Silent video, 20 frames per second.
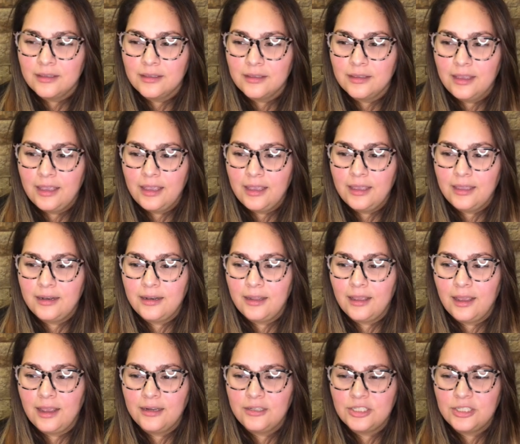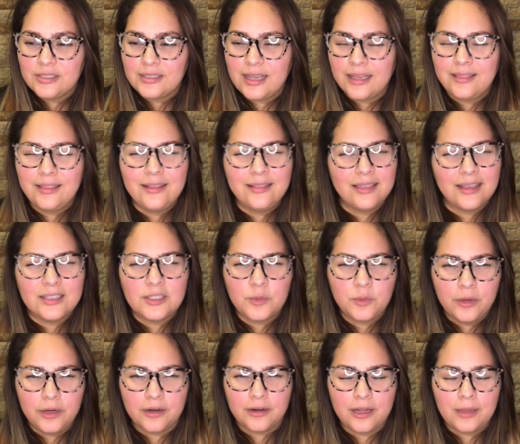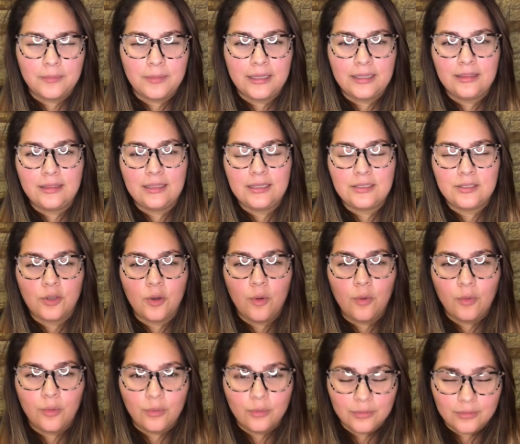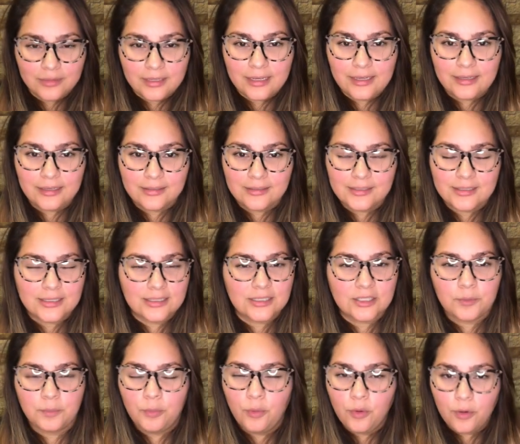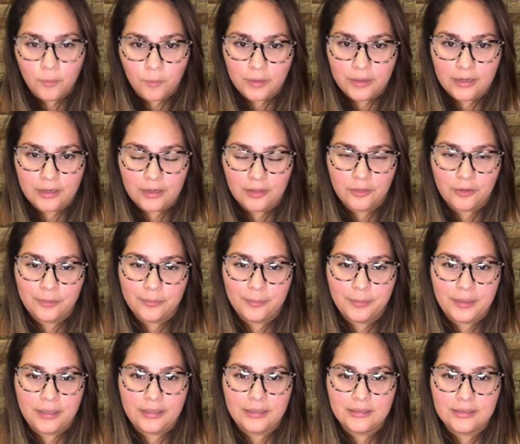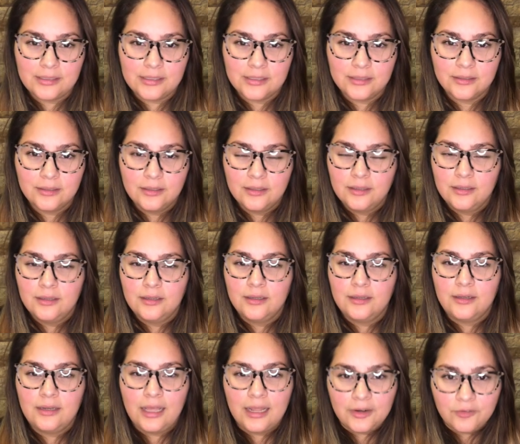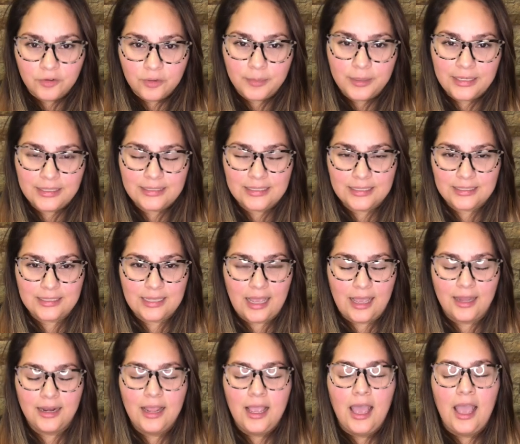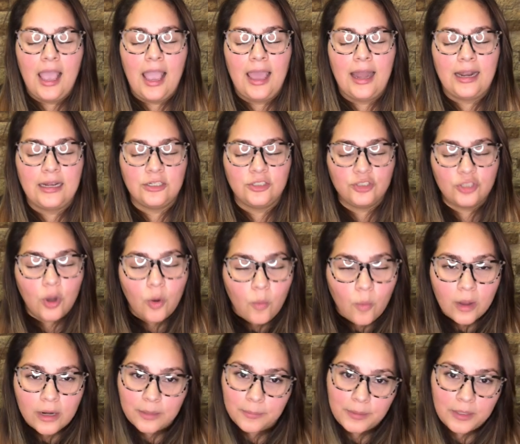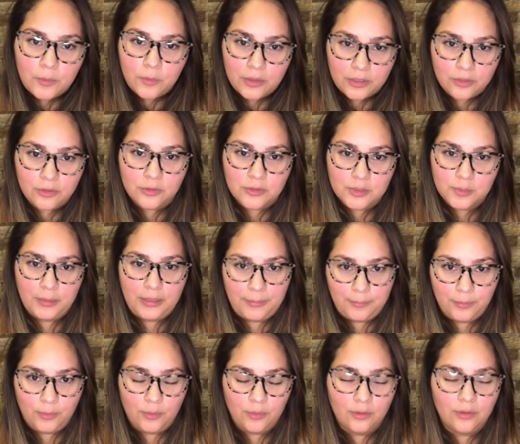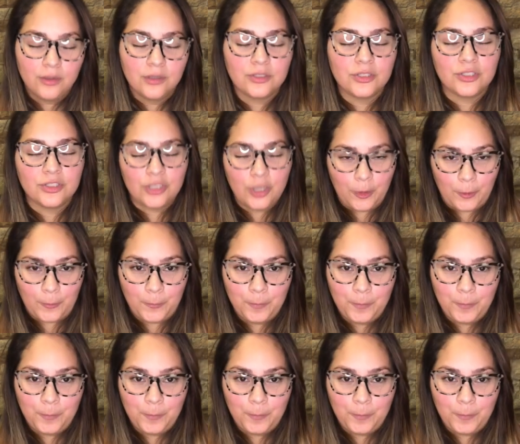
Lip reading: And I think that's weird. I'm like, this whole thing is to support one another, but not everybody does that. And I don't want to be one of those people. So